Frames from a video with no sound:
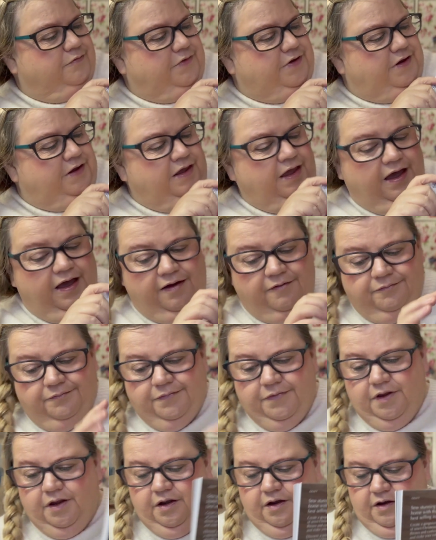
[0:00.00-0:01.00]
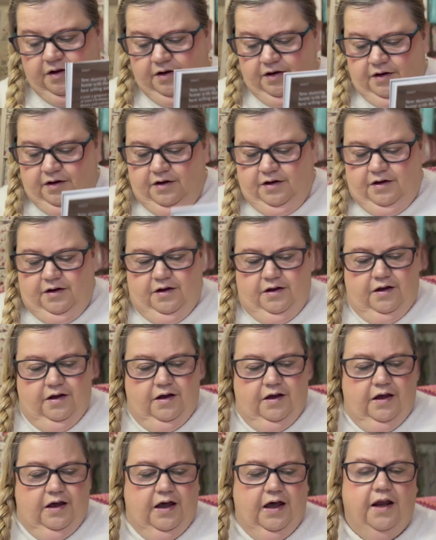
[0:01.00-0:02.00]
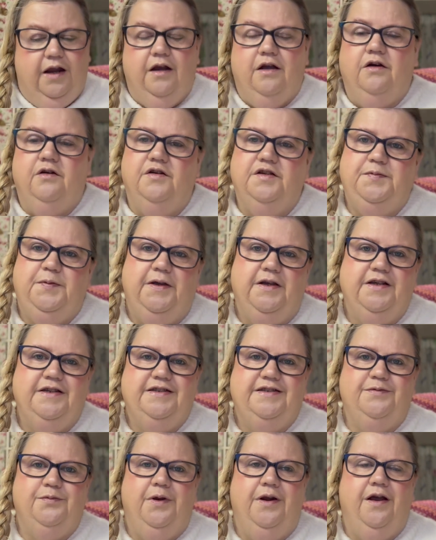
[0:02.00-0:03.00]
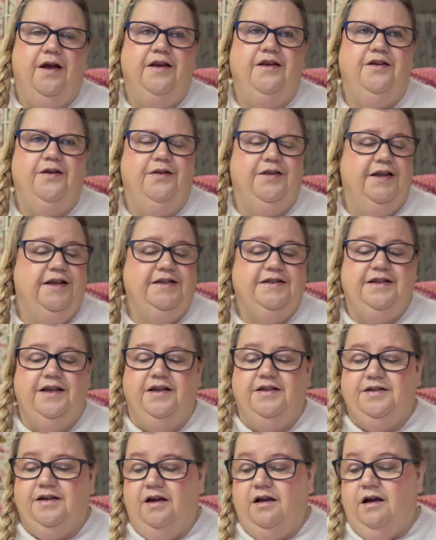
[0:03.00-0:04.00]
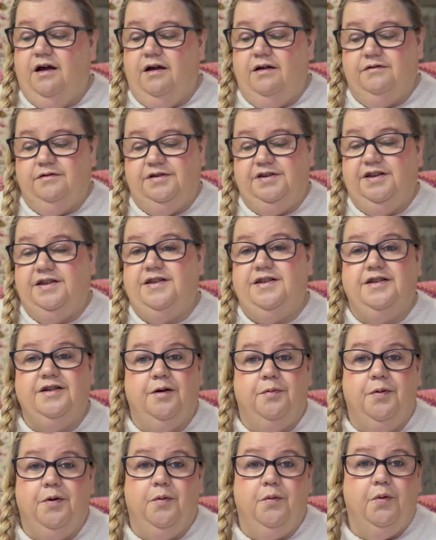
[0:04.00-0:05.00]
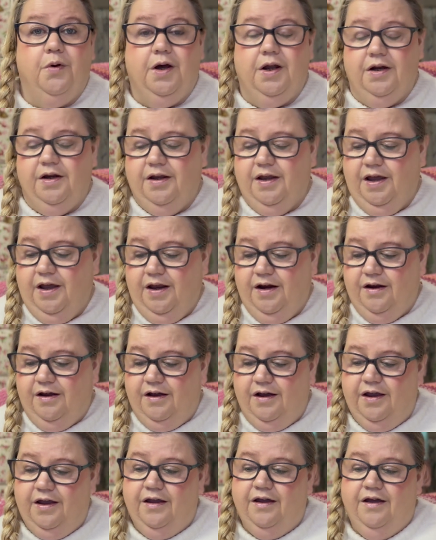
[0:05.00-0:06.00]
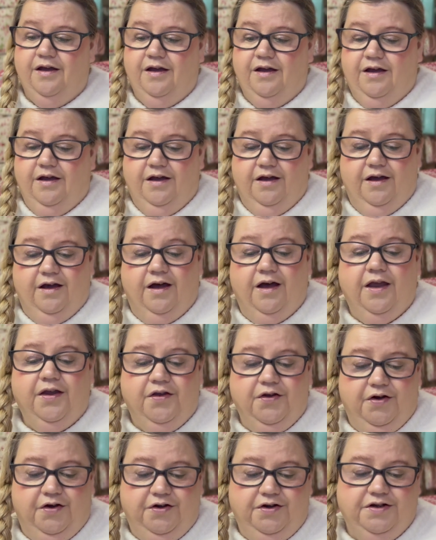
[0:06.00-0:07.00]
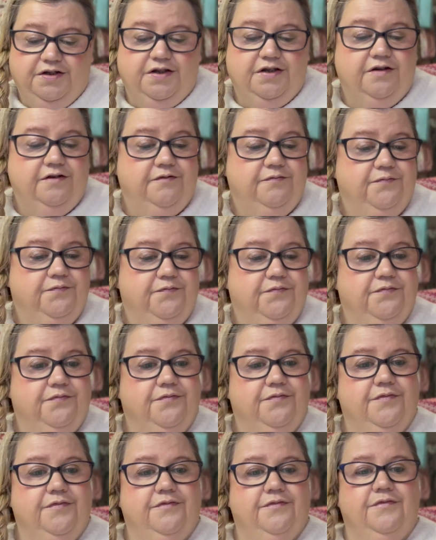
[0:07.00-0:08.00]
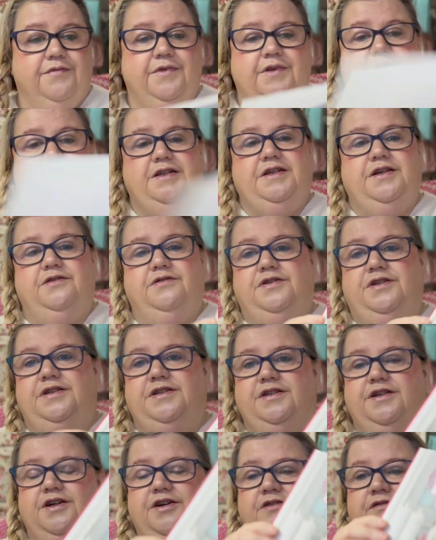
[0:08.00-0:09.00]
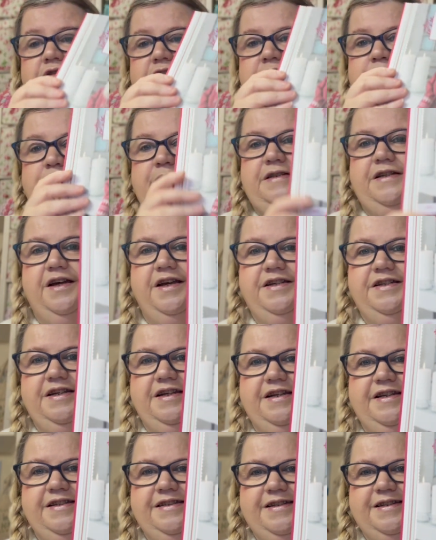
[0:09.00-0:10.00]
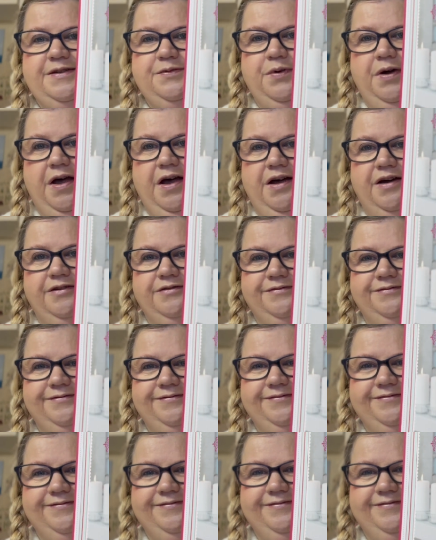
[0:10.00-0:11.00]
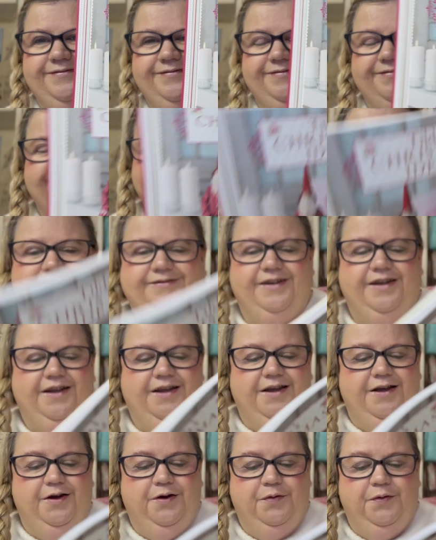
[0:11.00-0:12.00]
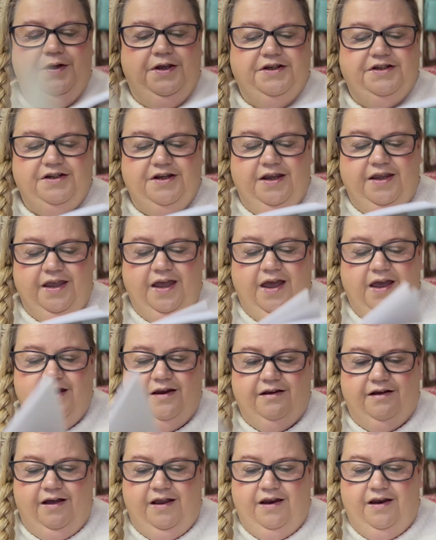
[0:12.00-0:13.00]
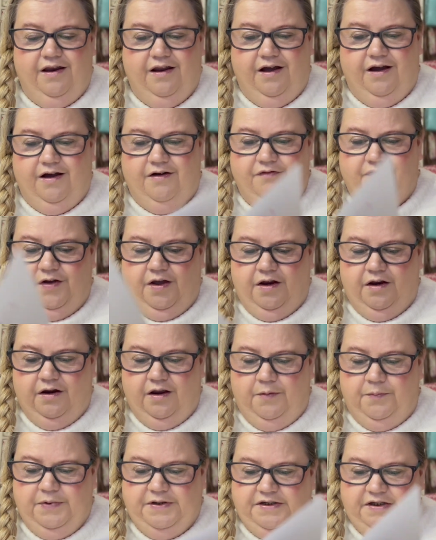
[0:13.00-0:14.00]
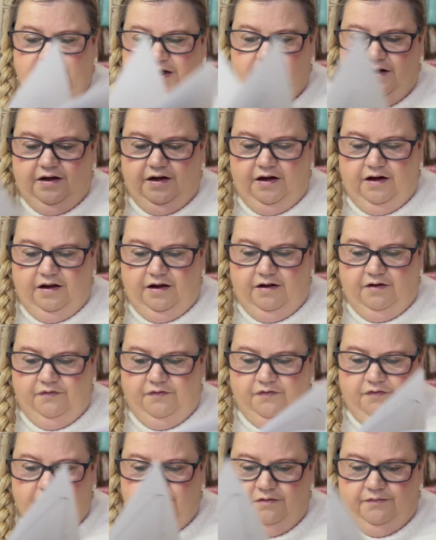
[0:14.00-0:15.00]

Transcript: yeah. And of course, because when I do these things, I can't just stop at one, can I? I got the Tilda's Christmas ideas as well, which again I love, and I particularly love